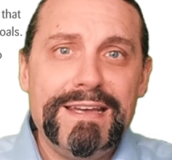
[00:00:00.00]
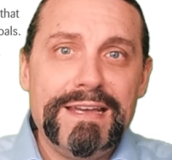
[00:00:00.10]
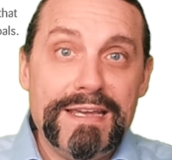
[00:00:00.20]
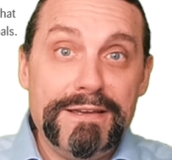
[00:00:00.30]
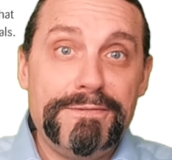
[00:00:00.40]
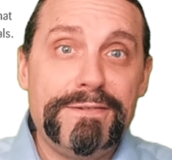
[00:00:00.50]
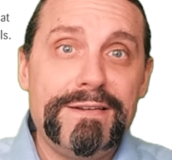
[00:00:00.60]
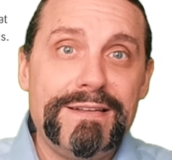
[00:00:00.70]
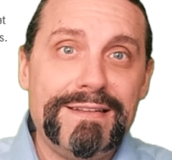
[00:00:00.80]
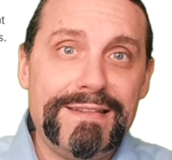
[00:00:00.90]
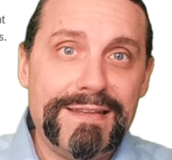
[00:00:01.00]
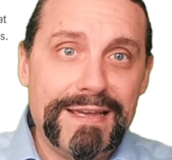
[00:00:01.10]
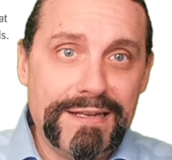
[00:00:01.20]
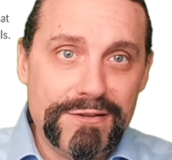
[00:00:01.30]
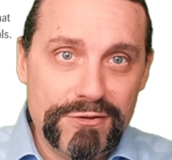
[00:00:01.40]
If
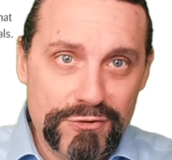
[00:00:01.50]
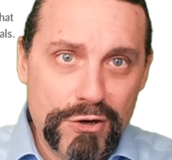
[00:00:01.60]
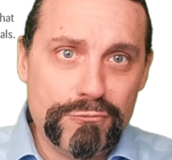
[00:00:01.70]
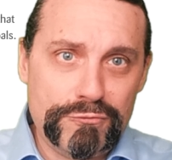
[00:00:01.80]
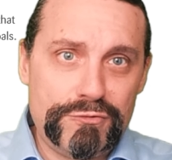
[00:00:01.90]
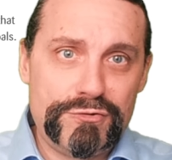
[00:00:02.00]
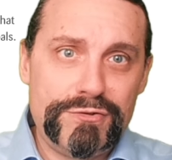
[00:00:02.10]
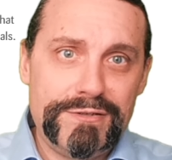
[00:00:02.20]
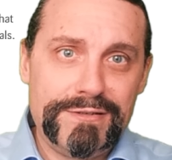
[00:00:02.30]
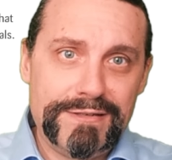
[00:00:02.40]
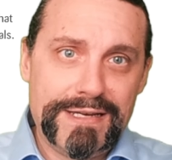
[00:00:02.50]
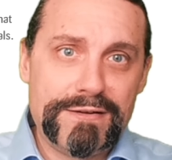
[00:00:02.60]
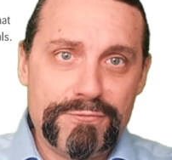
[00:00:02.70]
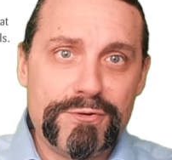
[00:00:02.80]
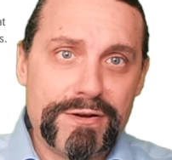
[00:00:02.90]
they
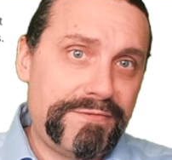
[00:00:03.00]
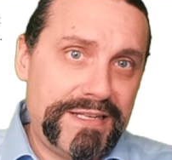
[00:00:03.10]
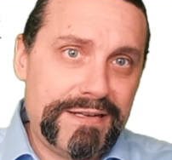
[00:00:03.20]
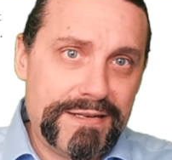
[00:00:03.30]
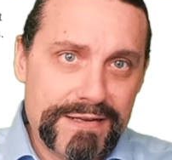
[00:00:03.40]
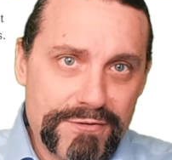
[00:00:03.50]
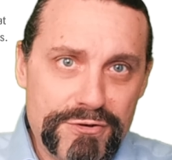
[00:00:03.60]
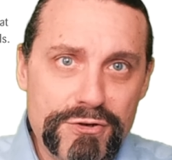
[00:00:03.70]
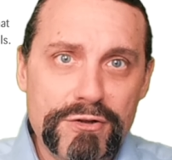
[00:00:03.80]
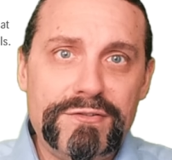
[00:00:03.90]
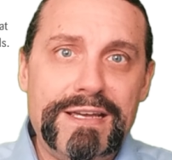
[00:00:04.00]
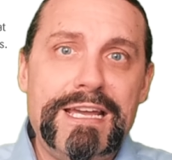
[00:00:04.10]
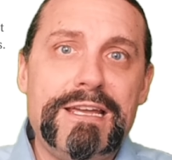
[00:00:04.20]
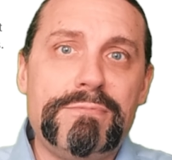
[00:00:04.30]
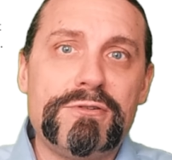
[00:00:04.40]
if they are not
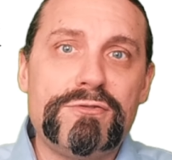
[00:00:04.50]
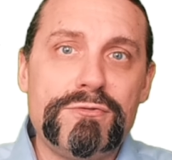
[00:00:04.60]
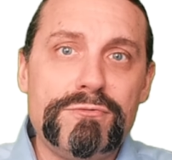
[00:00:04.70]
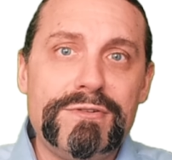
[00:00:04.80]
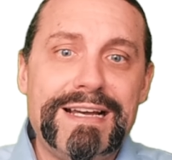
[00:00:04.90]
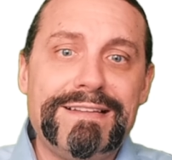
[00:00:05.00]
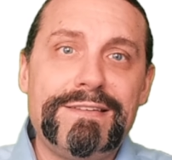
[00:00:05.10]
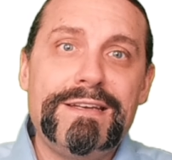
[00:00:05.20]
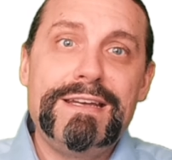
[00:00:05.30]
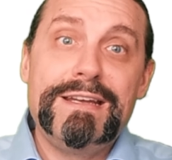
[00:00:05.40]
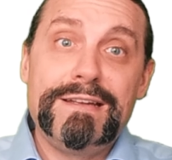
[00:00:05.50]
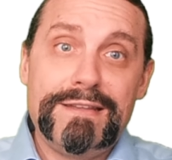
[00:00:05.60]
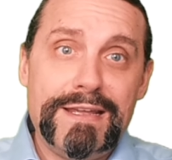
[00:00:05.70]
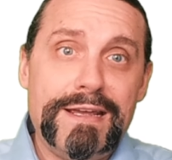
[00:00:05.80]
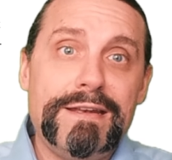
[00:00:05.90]
able to do that,
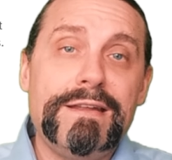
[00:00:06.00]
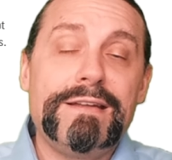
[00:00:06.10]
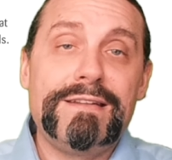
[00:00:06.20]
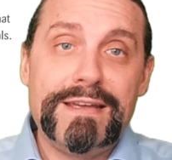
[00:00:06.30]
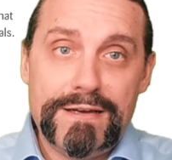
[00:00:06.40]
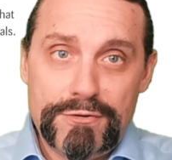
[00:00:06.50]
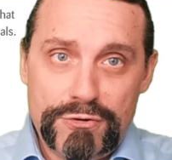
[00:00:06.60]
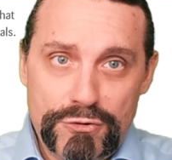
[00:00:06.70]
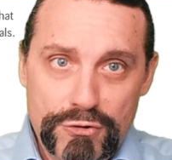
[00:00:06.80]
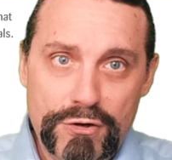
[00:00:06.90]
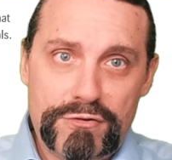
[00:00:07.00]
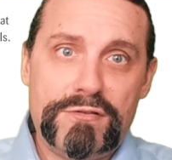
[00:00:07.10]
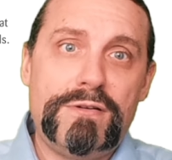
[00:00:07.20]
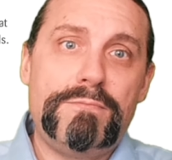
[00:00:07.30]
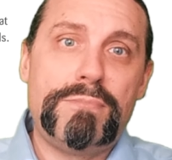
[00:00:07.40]
then they are
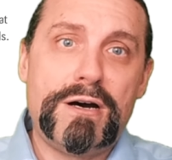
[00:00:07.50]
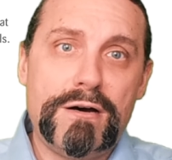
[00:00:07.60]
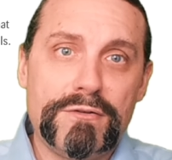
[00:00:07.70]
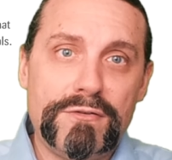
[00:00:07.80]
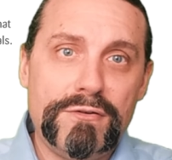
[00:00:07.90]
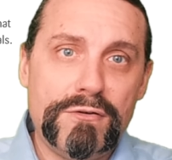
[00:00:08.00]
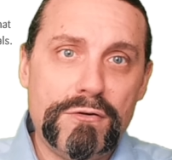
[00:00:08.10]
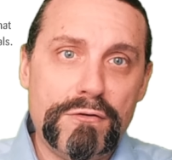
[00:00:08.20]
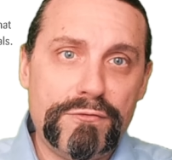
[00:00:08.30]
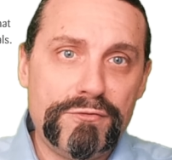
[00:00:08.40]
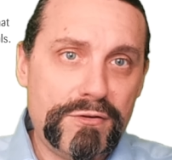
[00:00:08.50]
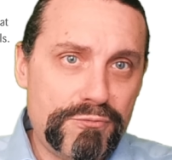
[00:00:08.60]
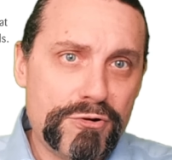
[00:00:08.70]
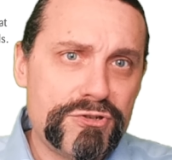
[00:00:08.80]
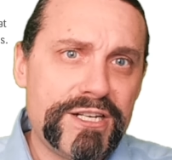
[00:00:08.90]
not part of the
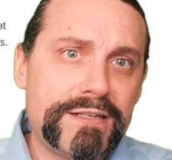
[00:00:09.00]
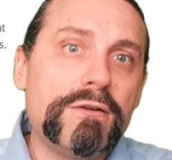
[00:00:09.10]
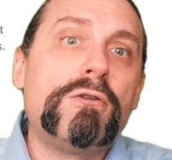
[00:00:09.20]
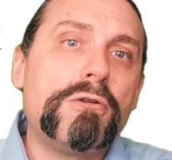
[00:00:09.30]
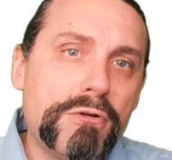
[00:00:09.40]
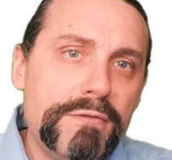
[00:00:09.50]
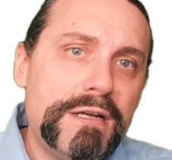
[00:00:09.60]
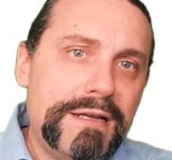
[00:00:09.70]
project, or